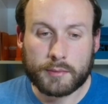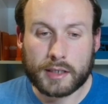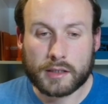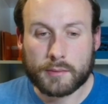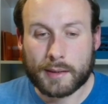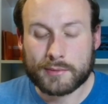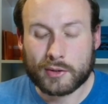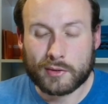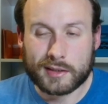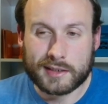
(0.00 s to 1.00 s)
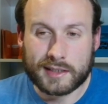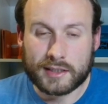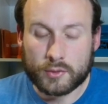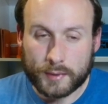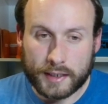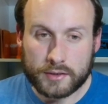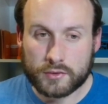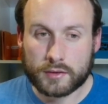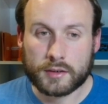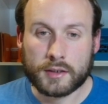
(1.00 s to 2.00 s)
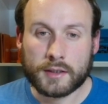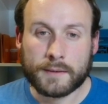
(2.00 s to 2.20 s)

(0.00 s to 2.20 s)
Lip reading: Making the map tokens a little bit extra.